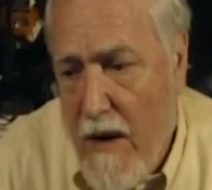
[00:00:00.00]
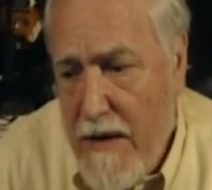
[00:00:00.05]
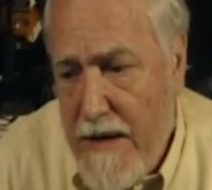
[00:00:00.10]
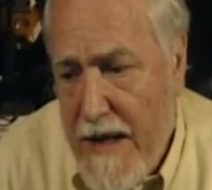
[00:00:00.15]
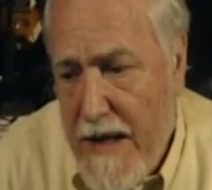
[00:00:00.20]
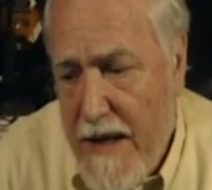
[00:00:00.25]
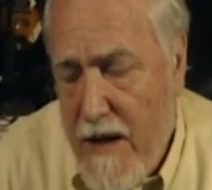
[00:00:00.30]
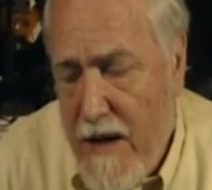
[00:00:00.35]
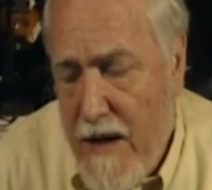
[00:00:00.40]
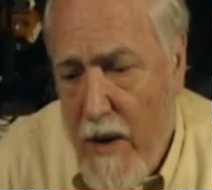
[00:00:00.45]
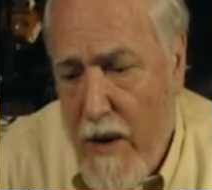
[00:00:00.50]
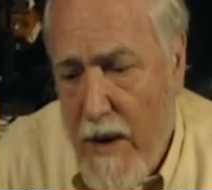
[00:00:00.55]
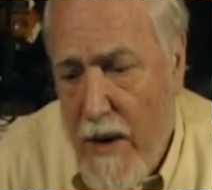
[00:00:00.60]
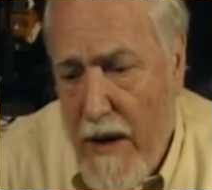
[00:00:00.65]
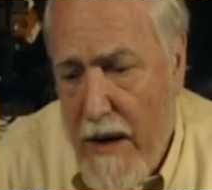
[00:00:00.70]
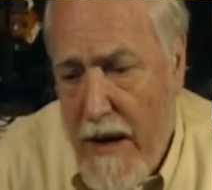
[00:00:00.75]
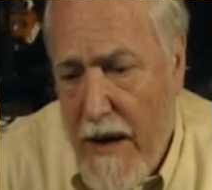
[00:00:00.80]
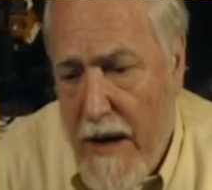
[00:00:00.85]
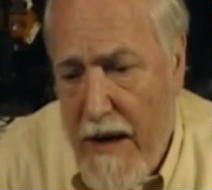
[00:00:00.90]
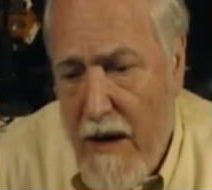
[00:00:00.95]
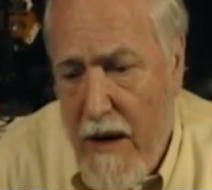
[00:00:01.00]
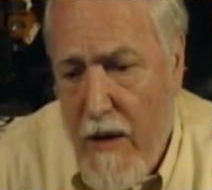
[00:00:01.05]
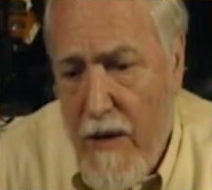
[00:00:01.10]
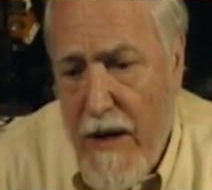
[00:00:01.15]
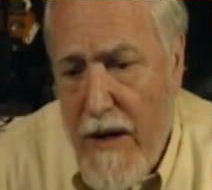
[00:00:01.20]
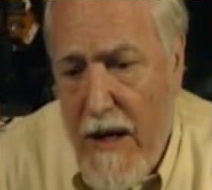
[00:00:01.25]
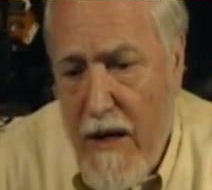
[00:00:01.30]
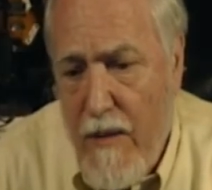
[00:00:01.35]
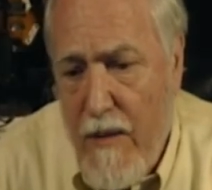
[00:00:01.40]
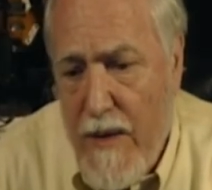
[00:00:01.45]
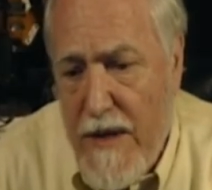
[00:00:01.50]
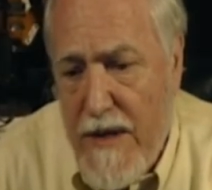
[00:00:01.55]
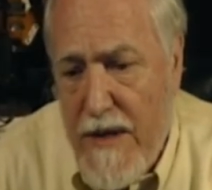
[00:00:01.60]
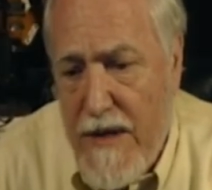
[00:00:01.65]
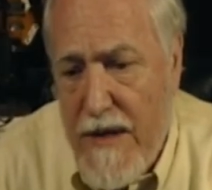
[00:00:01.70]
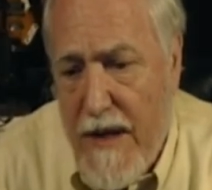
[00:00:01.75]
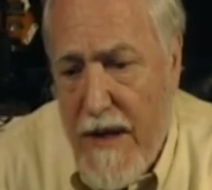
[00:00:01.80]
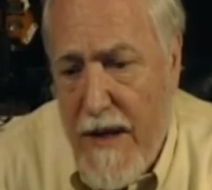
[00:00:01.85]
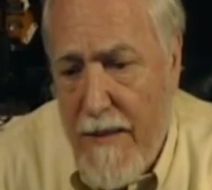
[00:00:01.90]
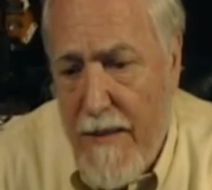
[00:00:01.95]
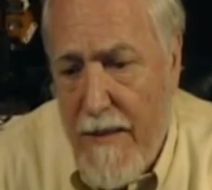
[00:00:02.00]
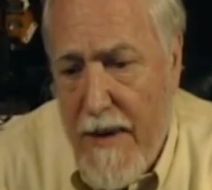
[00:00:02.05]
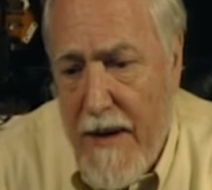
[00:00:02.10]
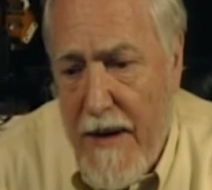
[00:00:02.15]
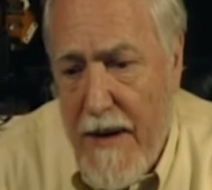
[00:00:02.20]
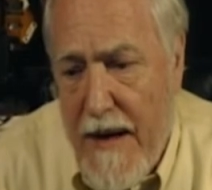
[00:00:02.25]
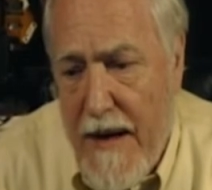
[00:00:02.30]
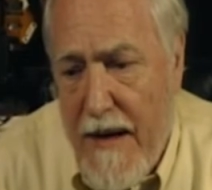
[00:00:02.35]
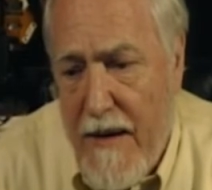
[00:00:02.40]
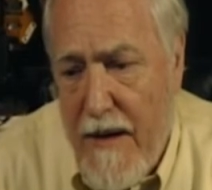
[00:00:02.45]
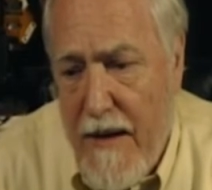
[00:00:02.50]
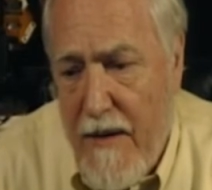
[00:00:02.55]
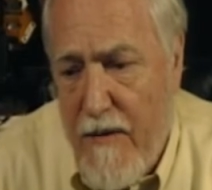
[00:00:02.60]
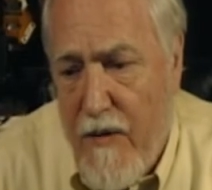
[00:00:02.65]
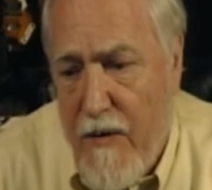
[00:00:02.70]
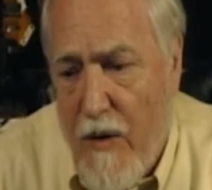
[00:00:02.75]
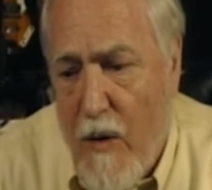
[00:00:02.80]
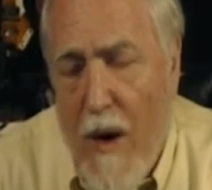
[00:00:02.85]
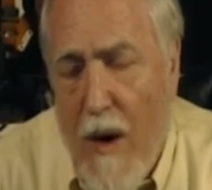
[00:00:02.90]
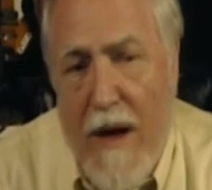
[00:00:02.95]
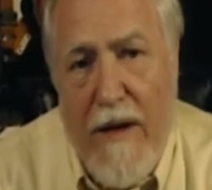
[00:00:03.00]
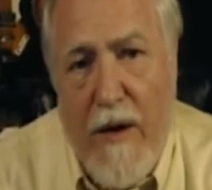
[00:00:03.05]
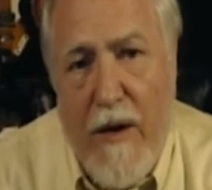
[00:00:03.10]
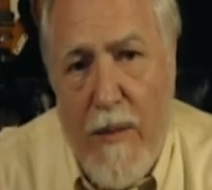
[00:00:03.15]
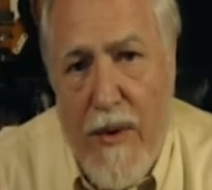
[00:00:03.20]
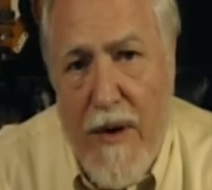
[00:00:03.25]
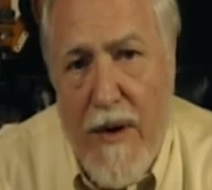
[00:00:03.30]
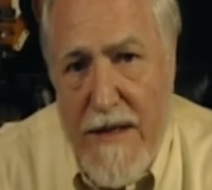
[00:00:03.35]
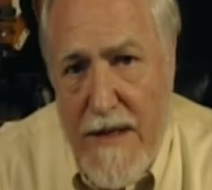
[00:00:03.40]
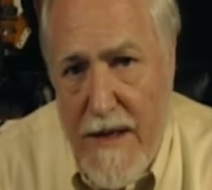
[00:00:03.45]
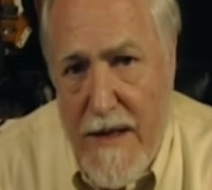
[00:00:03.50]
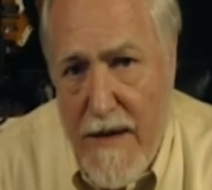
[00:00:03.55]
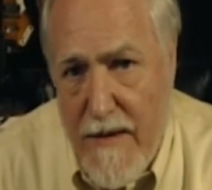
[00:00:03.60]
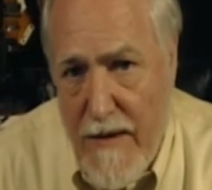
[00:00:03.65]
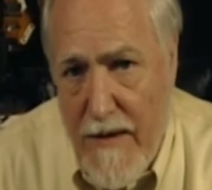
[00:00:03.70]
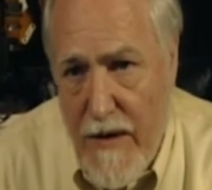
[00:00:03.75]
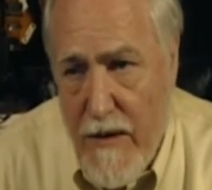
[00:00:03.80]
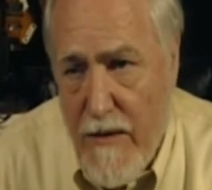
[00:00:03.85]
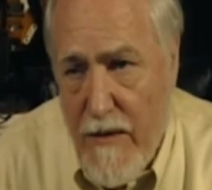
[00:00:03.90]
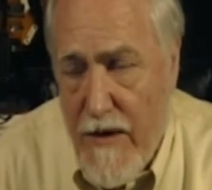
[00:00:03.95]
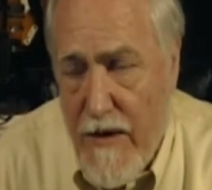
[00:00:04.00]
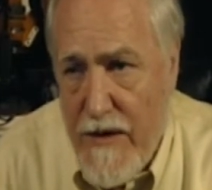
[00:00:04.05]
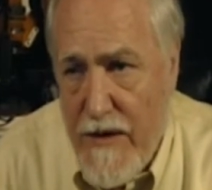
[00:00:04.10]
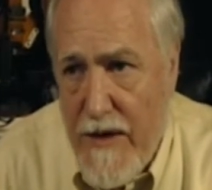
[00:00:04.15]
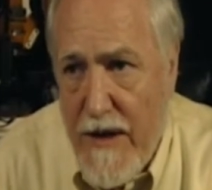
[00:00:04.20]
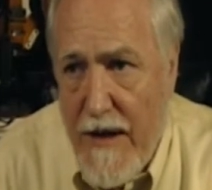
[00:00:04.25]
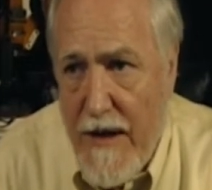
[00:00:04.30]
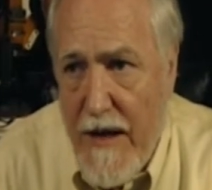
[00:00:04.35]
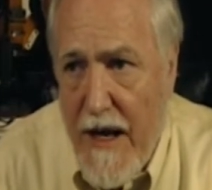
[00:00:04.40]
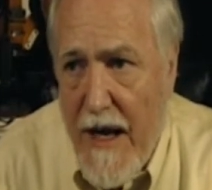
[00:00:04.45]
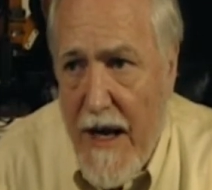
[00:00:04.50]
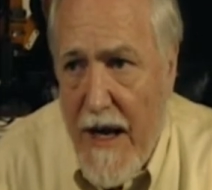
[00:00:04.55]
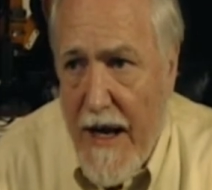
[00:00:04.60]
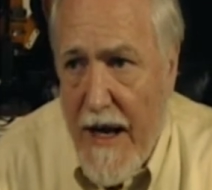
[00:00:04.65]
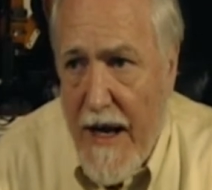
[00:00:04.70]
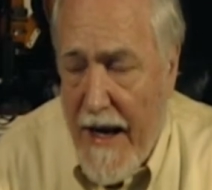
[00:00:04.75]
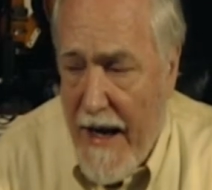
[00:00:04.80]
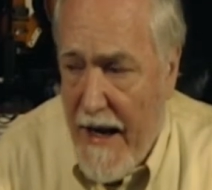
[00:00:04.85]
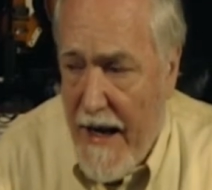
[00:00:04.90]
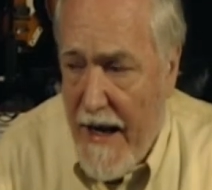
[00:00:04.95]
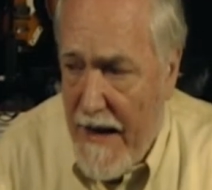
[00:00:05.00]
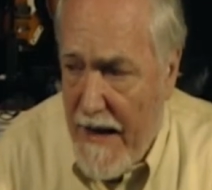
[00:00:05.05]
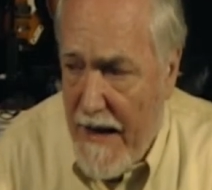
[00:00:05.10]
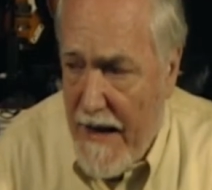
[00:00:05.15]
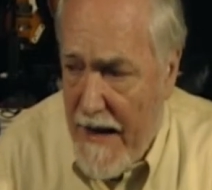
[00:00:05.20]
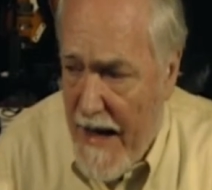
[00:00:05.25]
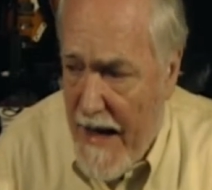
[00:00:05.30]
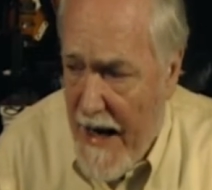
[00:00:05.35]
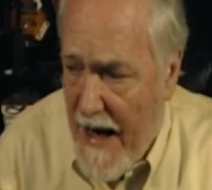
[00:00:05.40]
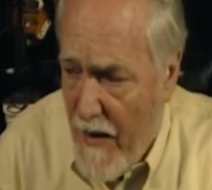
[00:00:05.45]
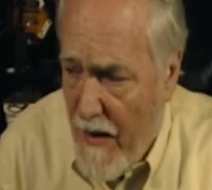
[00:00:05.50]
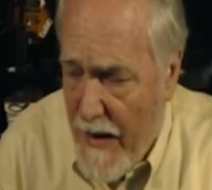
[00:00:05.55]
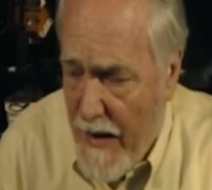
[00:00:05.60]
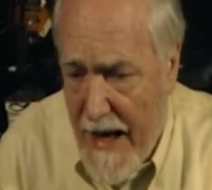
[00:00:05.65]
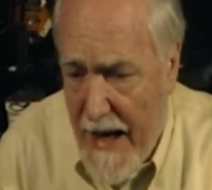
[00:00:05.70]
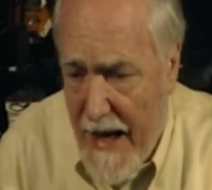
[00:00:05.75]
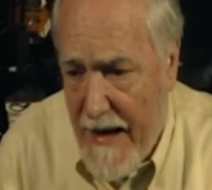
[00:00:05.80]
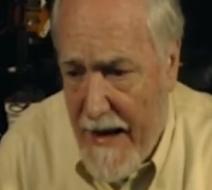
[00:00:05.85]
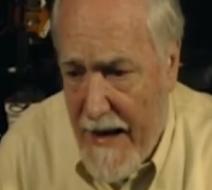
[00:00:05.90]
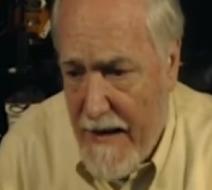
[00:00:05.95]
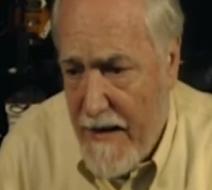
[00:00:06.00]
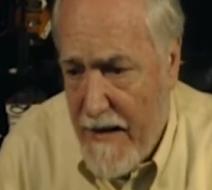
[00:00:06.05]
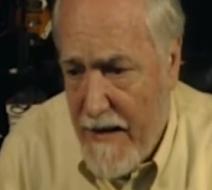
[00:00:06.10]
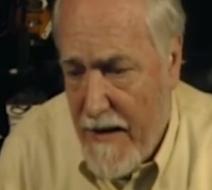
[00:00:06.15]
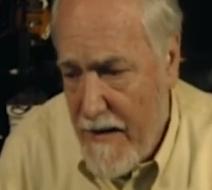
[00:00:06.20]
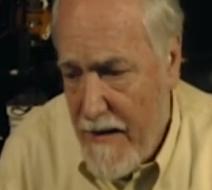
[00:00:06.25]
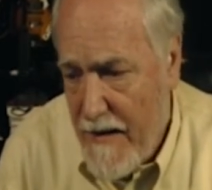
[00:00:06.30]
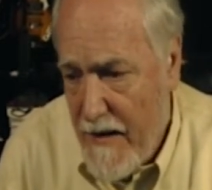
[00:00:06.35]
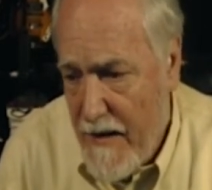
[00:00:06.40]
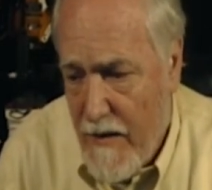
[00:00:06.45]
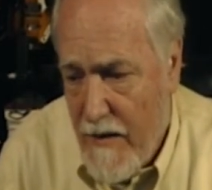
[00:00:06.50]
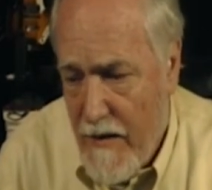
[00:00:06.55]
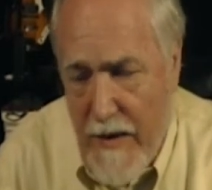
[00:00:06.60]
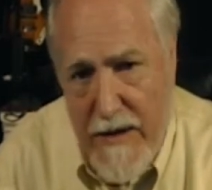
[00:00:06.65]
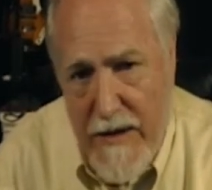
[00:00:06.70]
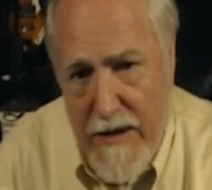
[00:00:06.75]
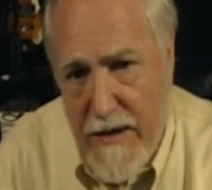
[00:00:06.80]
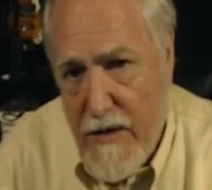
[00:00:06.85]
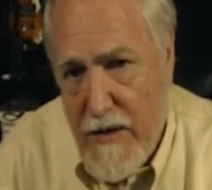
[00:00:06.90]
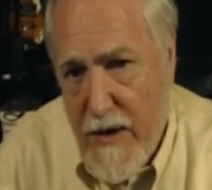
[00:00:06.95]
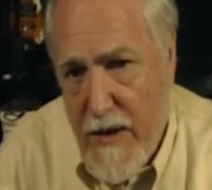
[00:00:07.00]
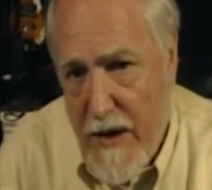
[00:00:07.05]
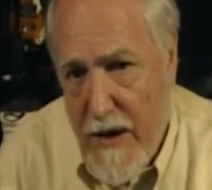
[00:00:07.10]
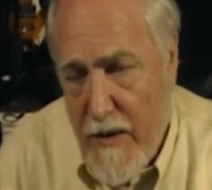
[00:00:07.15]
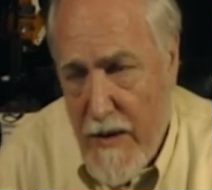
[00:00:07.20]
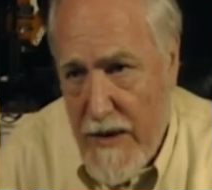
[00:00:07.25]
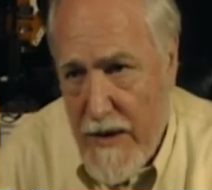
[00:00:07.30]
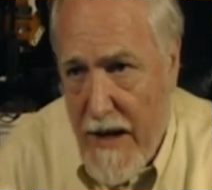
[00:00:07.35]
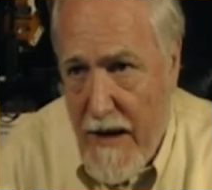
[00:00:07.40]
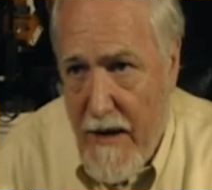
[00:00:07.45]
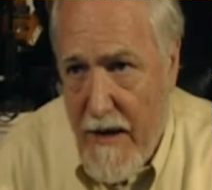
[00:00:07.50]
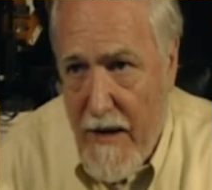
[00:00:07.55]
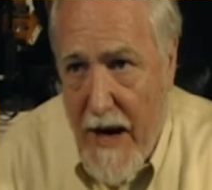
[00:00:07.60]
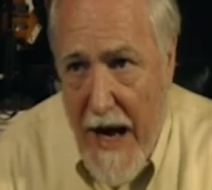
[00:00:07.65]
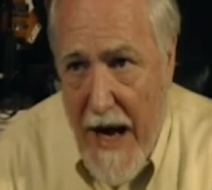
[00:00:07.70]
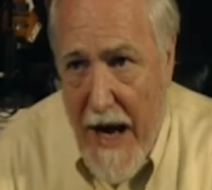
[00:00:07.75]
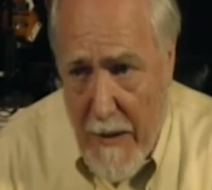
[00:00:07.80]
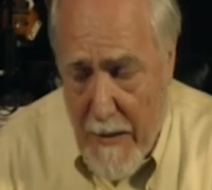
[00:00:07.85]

exactly what. I know that he was for a while there president of the university, and how he got what his trek was getting there.